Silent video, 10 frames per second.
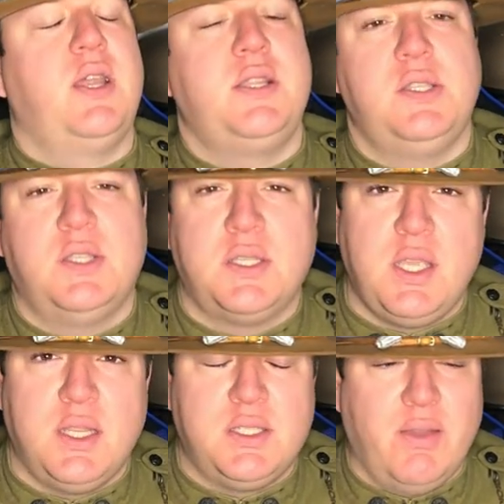
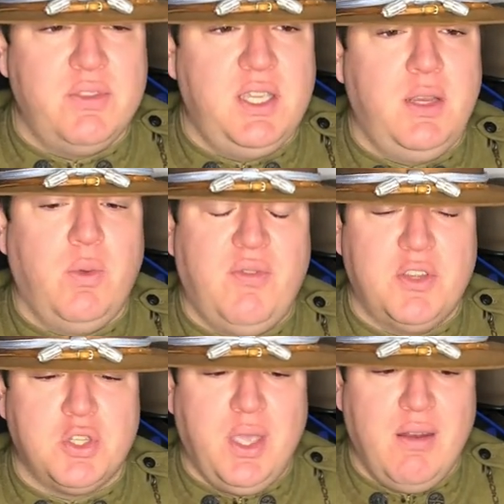1916 and 17, we
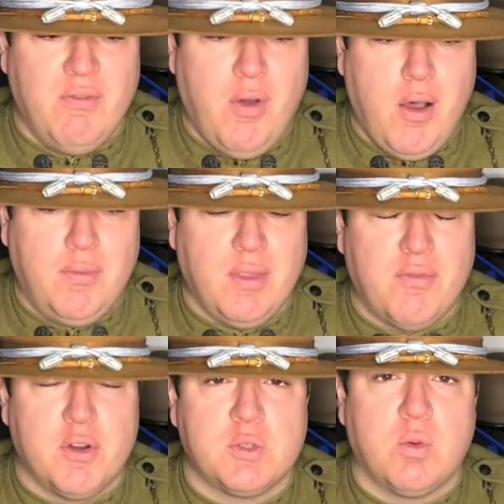officially get involved in the
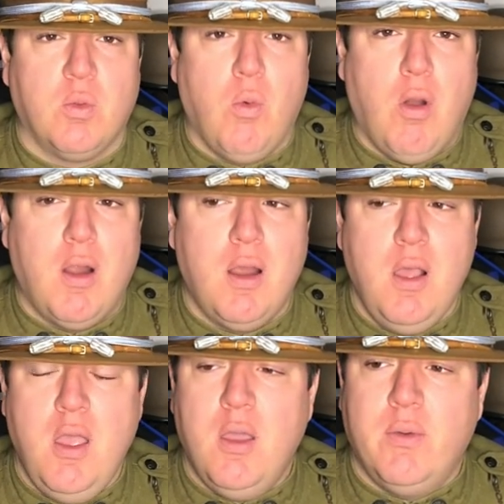First World War,
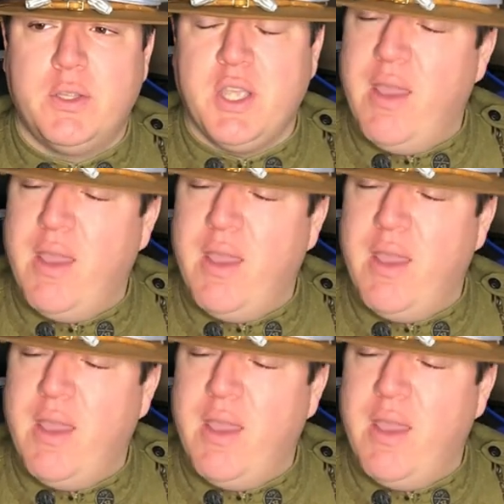which I